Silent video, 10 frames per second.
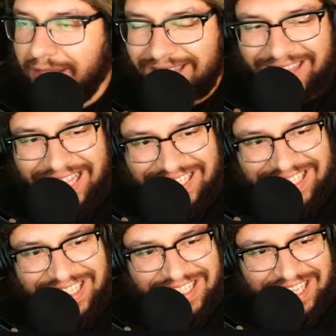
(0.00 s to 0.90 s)

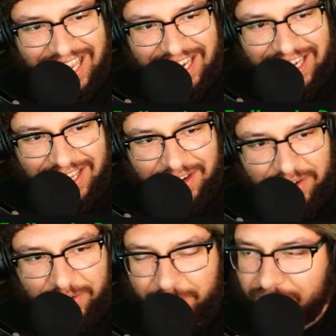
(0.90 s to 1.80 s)
Lesson 10
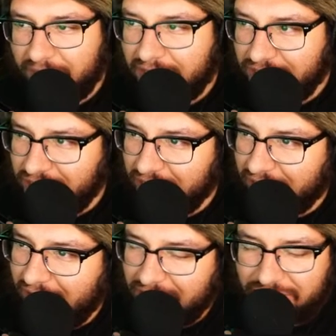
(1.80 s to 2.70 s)
here,
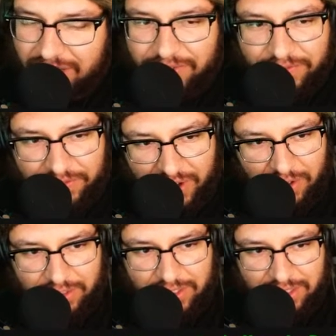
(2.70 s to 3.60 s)
Geologic
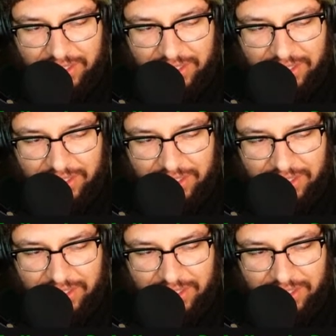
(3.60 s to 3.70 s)
faults.